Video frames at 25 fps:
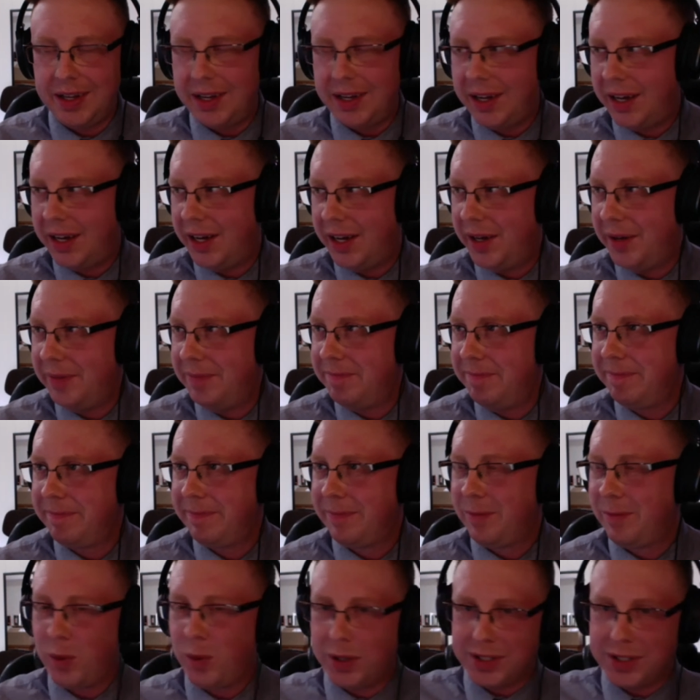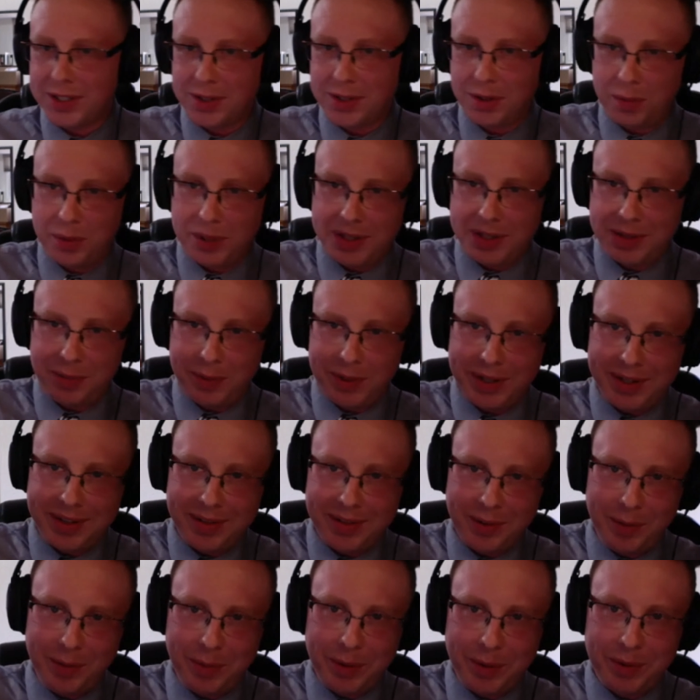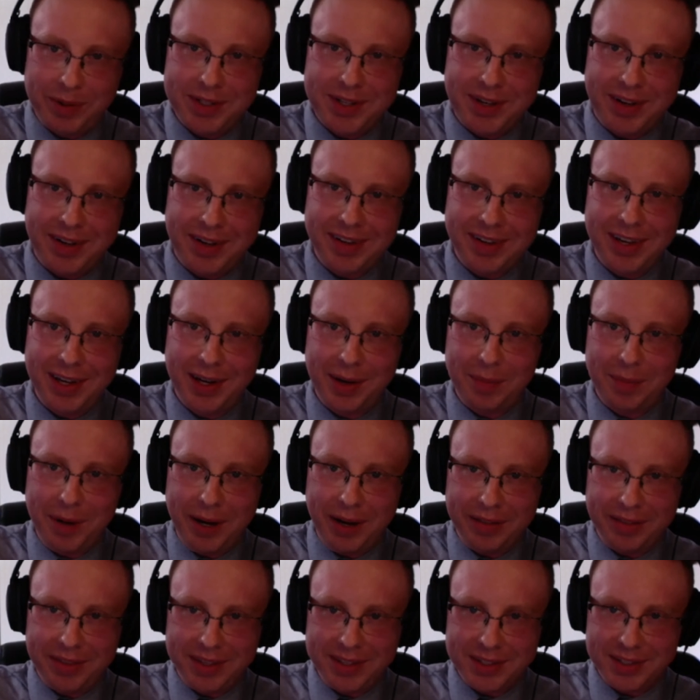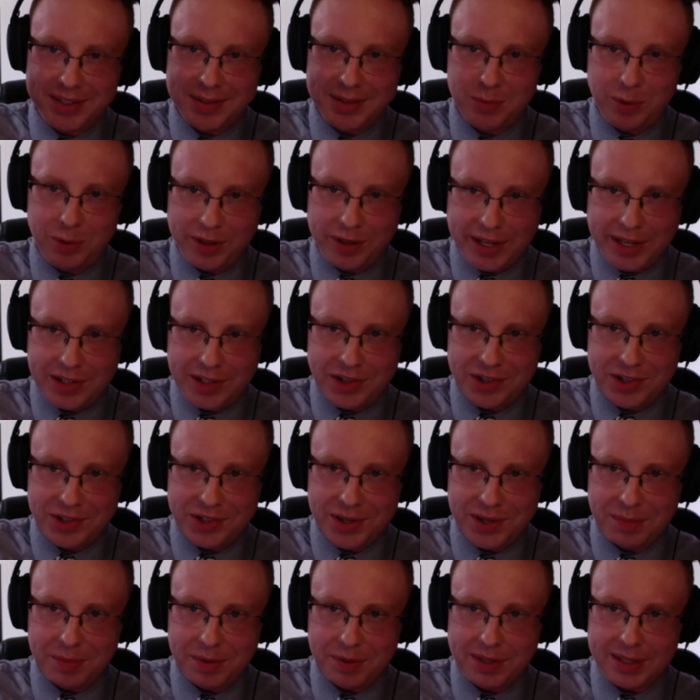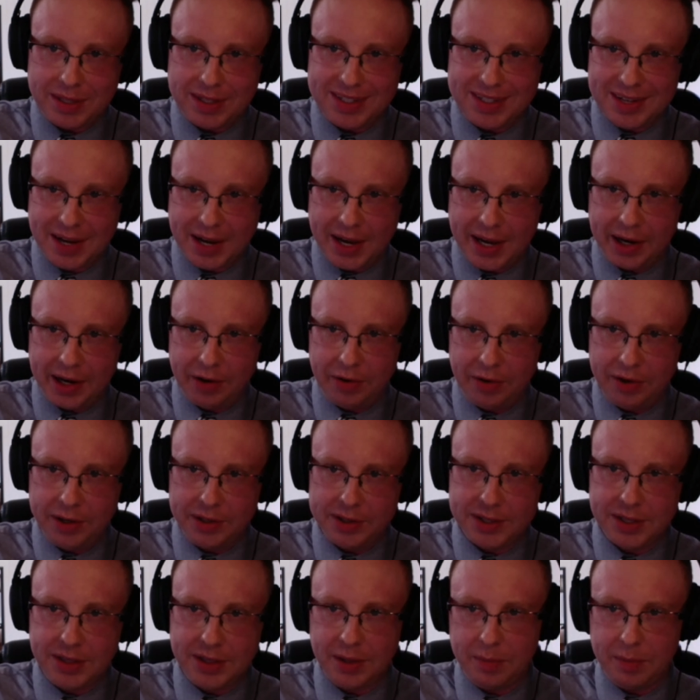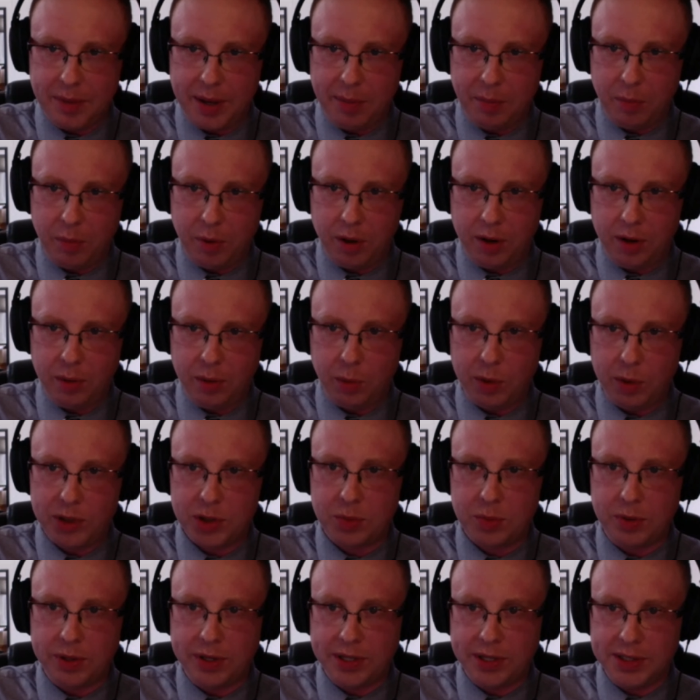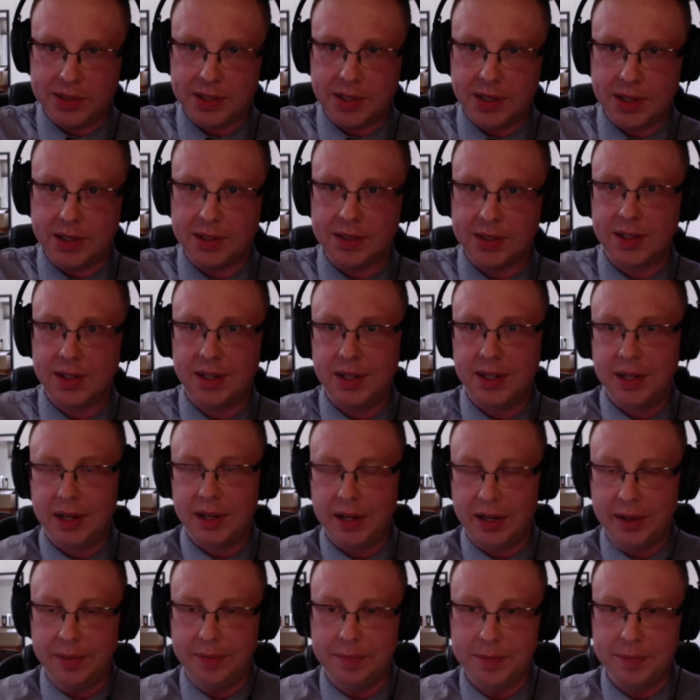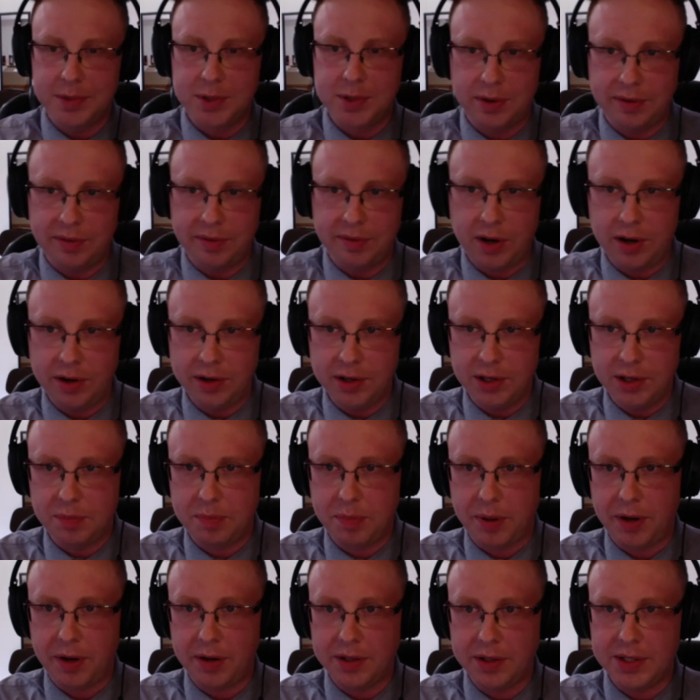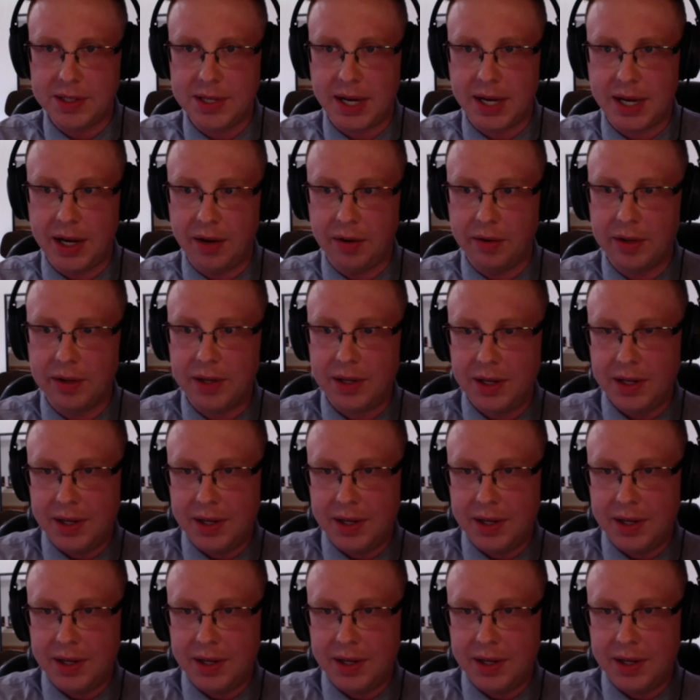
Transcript: Um, well, so we, we when we were talking about this relationship of the diary to the memoir, which one mm-hmm. is it? Um, sort of hard to parse out.